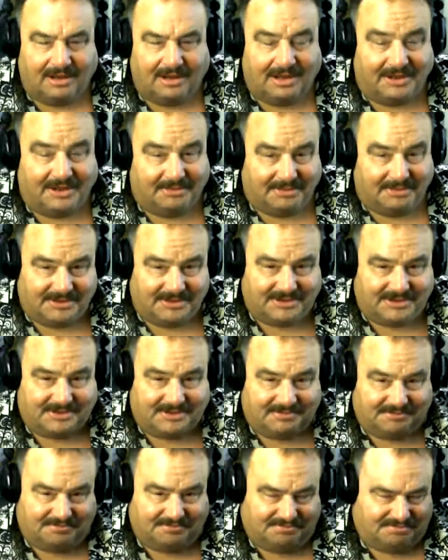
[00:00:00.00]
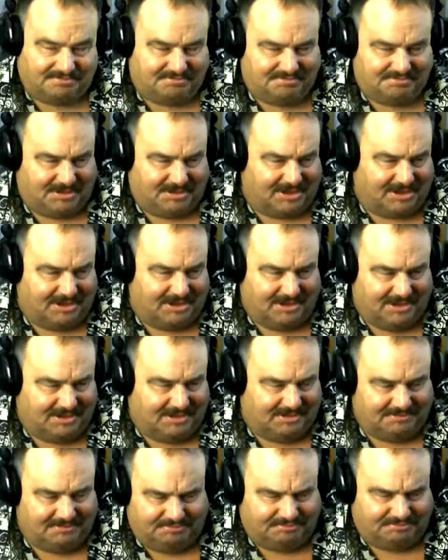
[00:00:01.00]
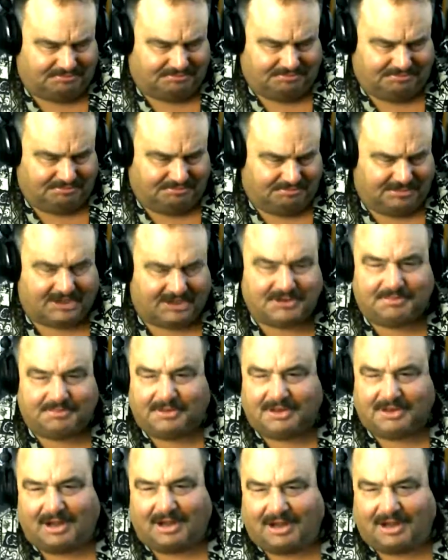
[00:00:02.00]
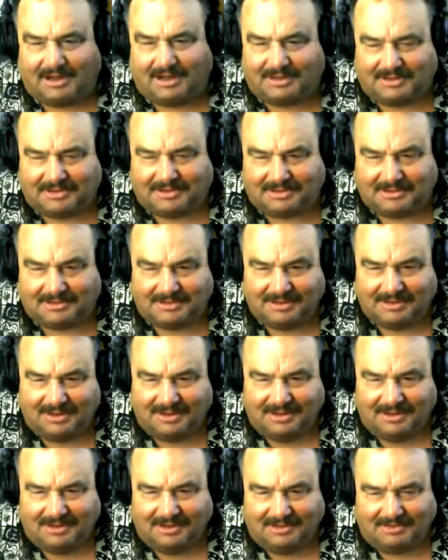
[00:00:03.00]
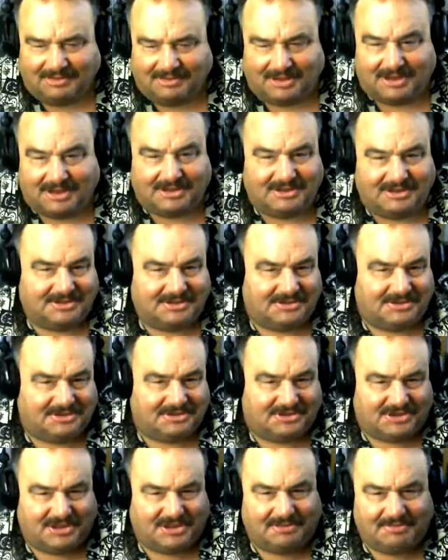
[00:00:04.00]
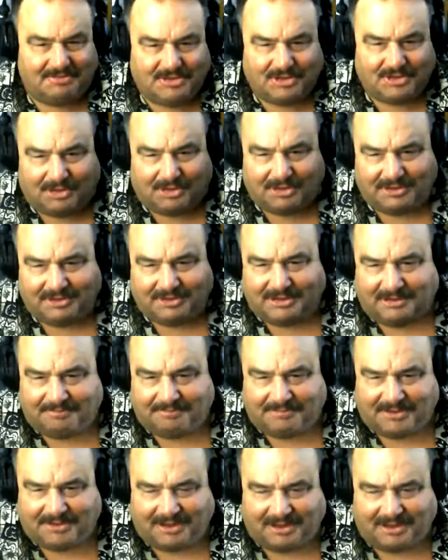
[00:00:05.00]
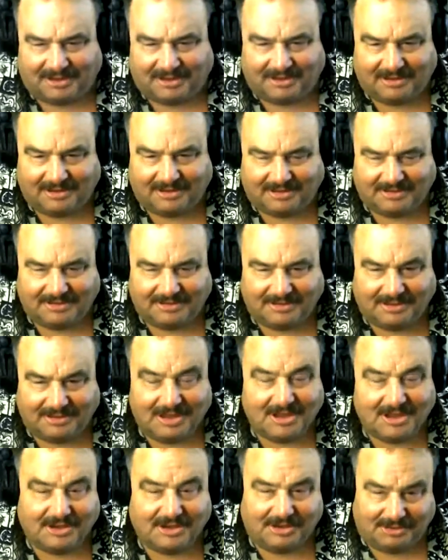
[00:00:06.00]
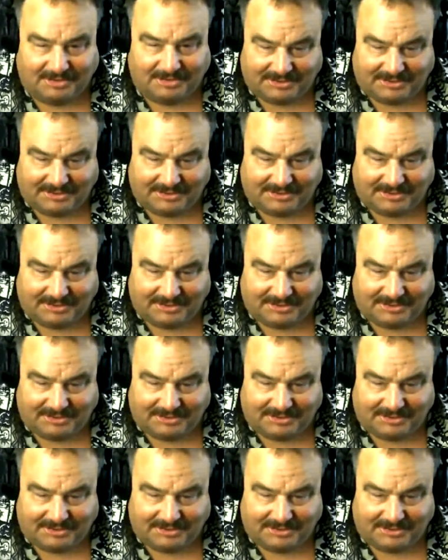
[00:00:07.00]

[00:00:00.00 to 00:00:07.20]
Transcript: and there was um, Mitch McConnell or Jim Jordan up there, you know